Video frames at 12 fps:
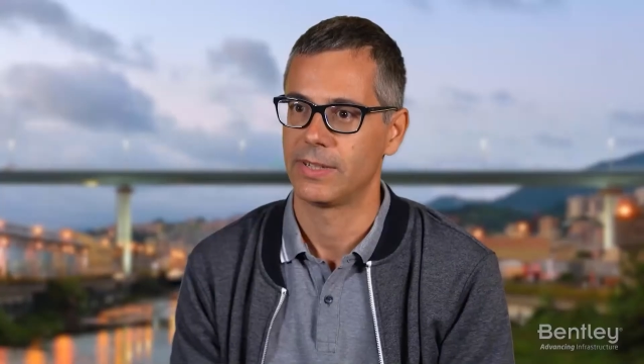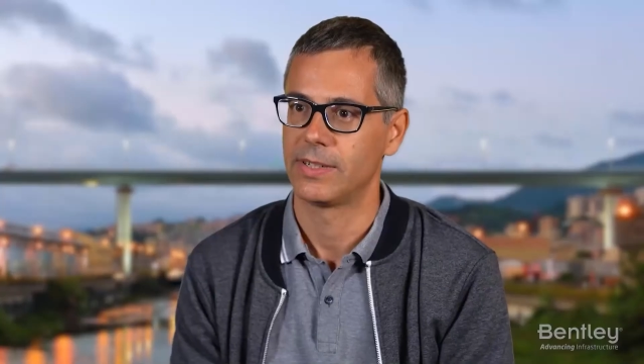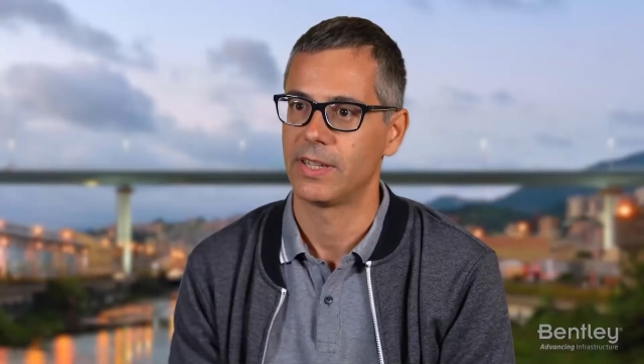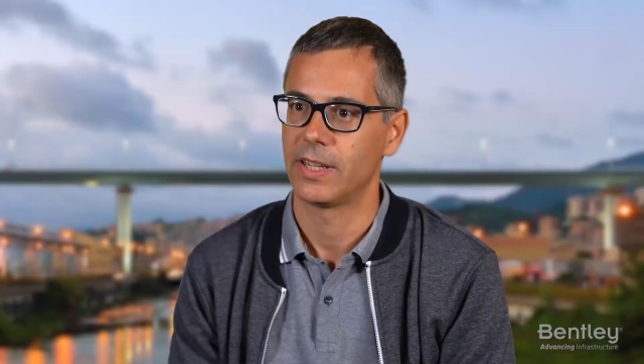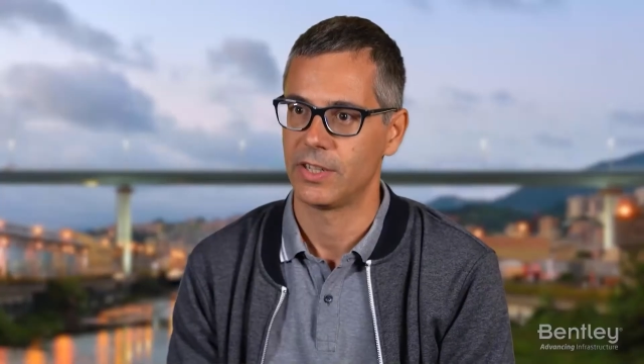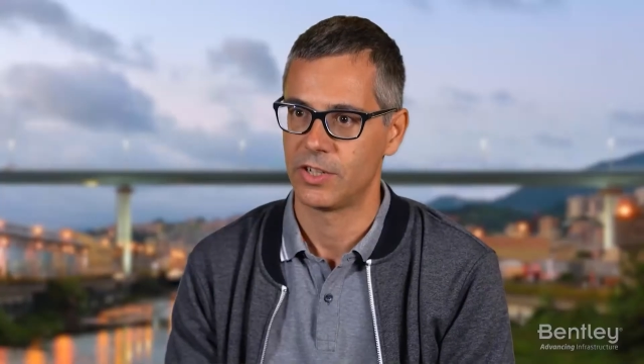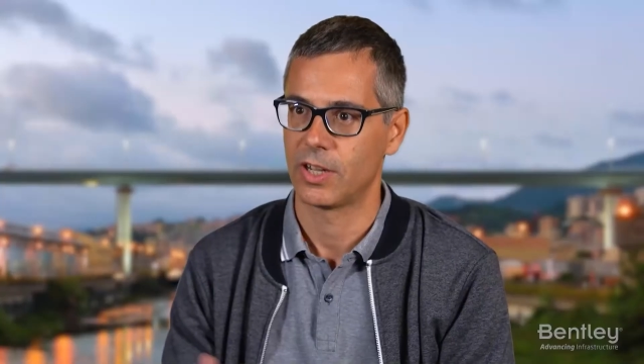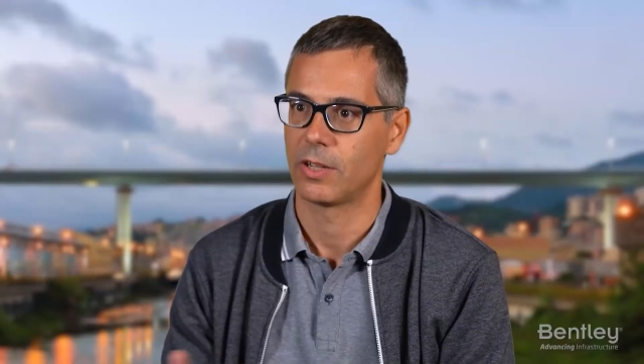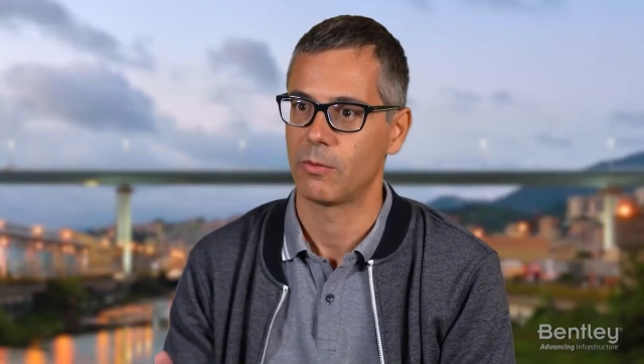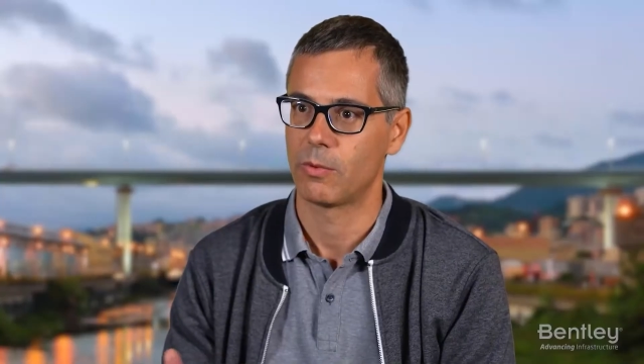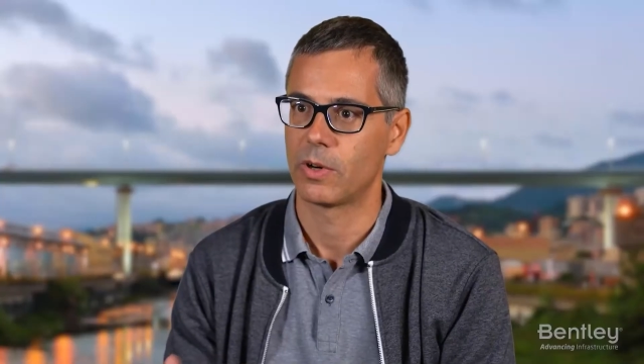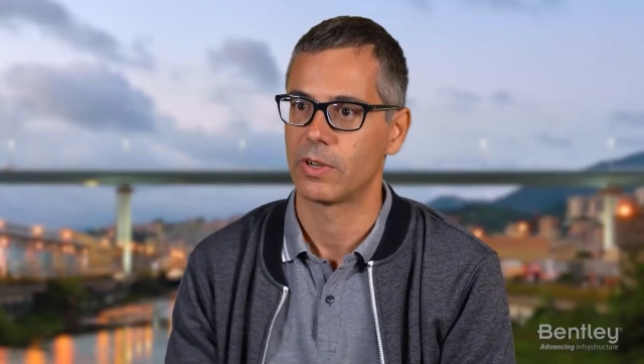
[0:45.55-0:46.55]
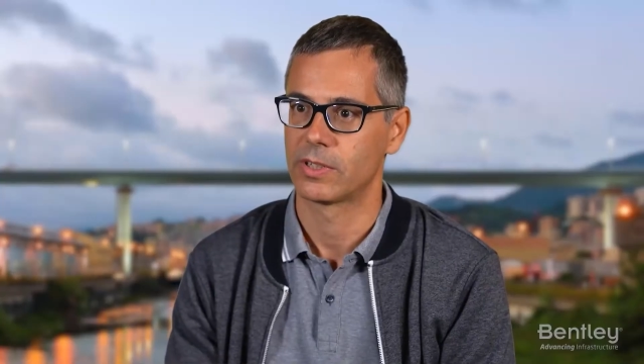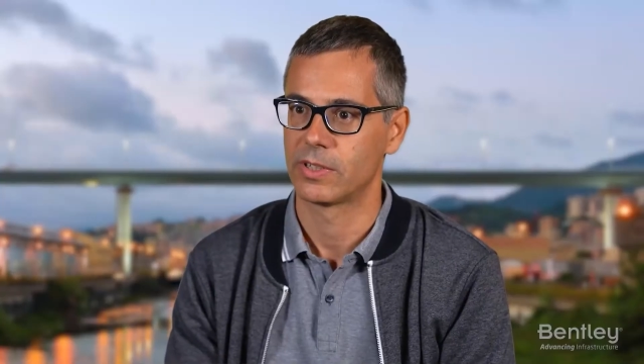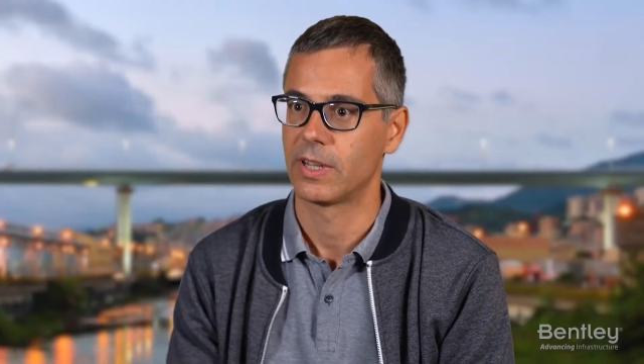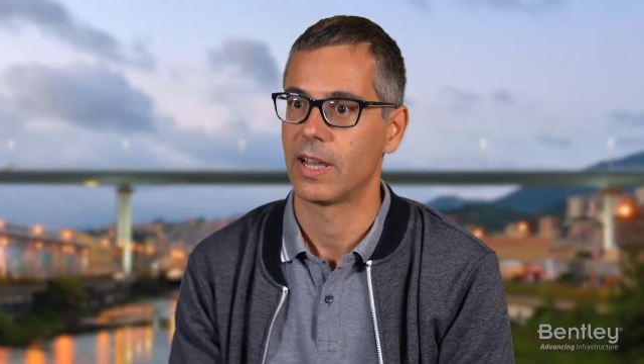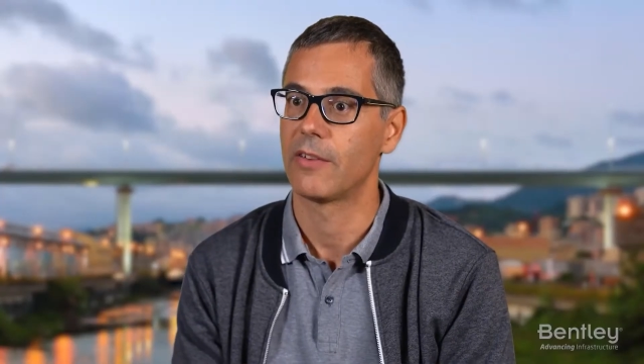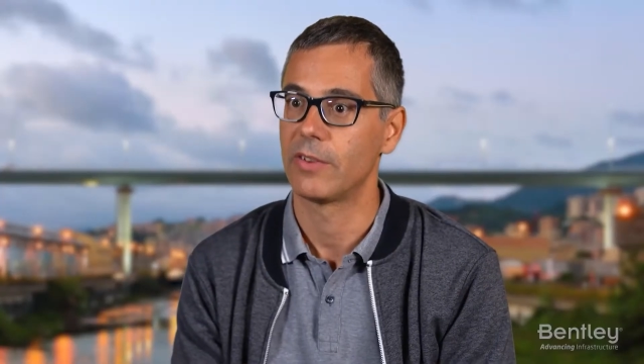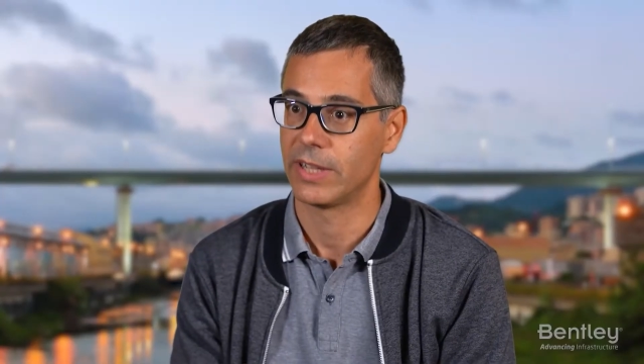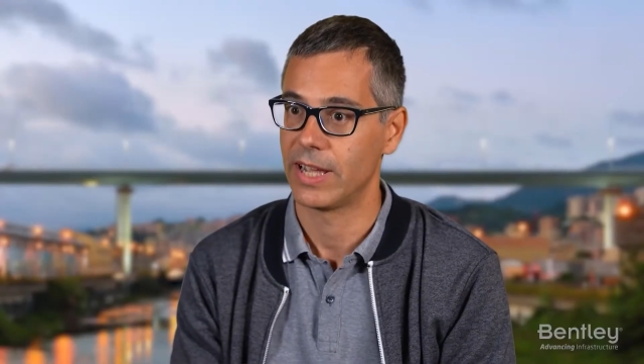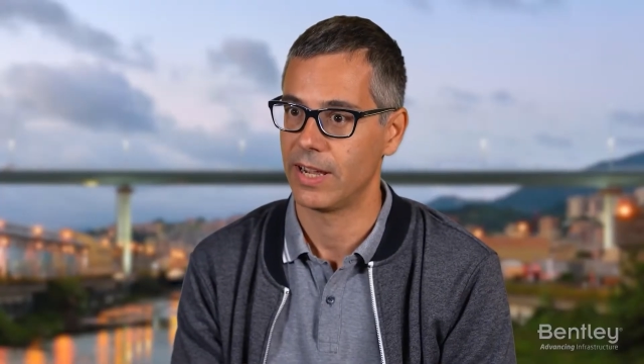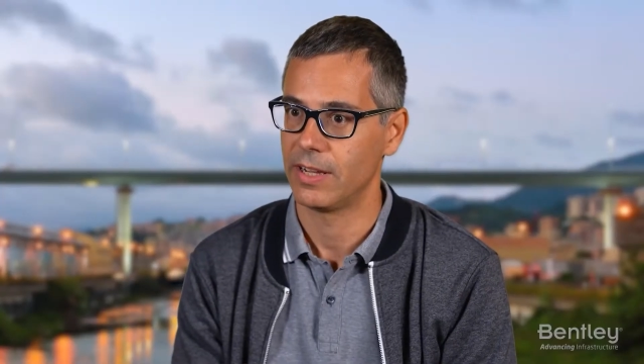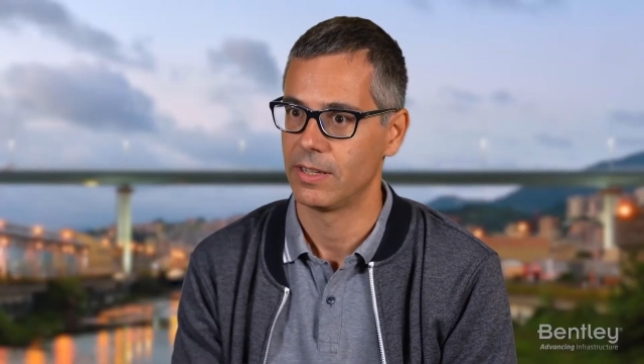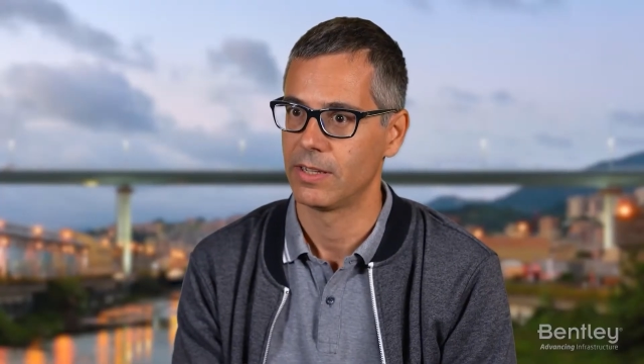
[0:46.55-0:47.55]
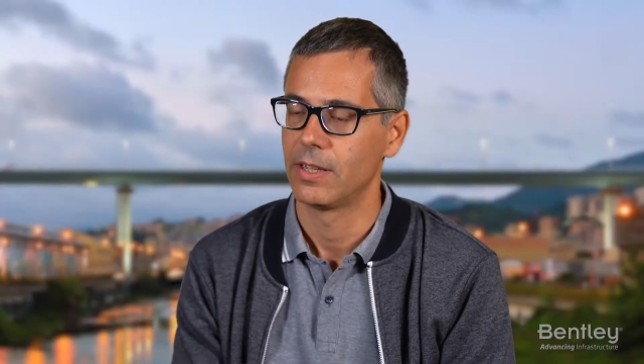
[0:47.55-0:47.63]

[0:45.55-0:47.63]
and see each other works every day.